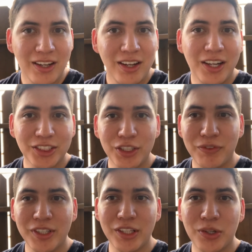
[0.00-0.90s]
Also, if
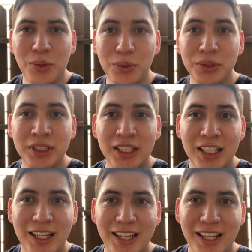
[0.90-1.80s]
you're in the cold,
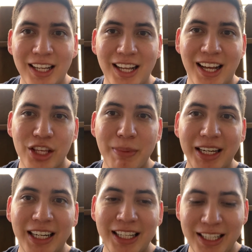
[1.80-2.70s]
you may
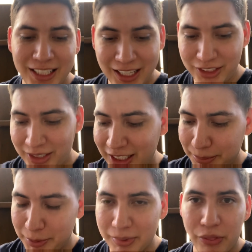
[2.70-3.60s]
need a heat gun to heat up
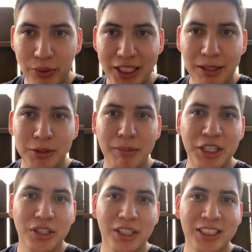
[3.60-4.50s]
some of the 3M to make
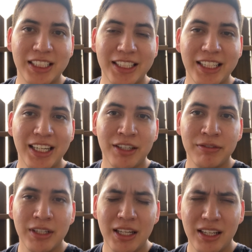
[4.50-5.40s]
sure it's sticky enough.
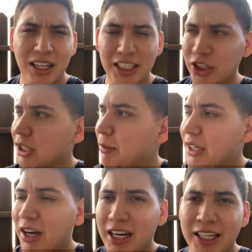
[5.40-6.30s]
It's already pretty
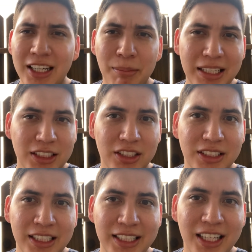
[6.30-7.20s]
hot out here. I might still use
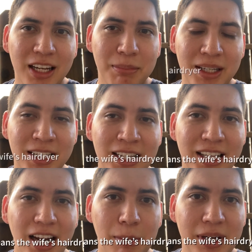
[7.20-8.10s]
a heat gun, but
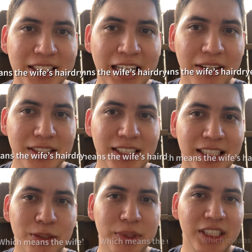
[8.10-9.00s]
I'm going to see how it
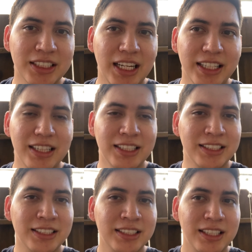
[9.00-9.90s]
sticks with just like
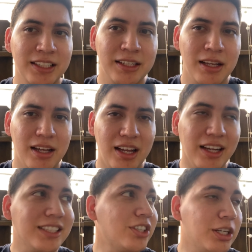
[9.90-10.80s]
this
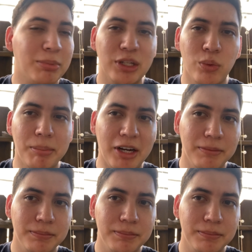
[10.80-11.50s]
because it's already pretty warm out.